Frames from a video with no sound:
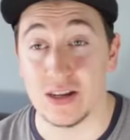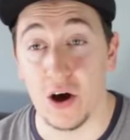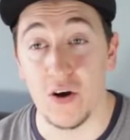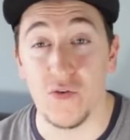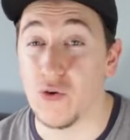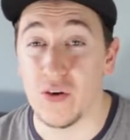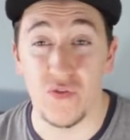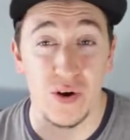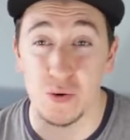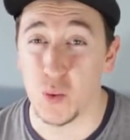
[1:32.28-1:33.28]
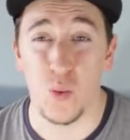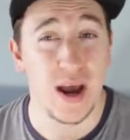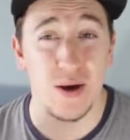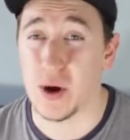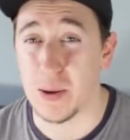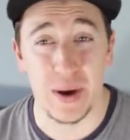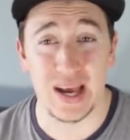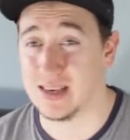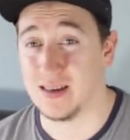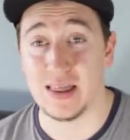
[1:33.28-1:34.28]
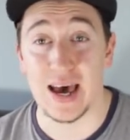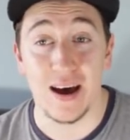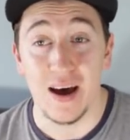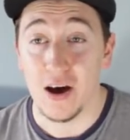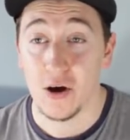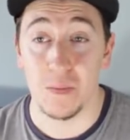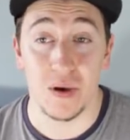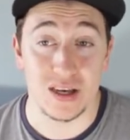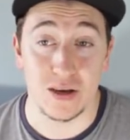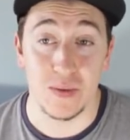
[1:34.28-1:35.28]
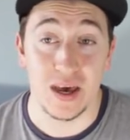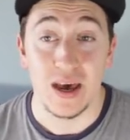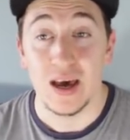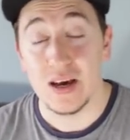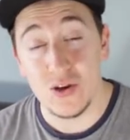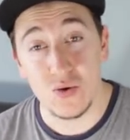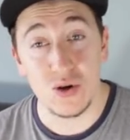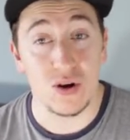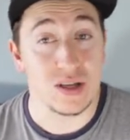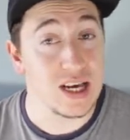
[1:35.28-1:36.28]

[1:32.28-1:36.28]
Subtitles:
die for, and it feels way better than that, I must admit. He's also got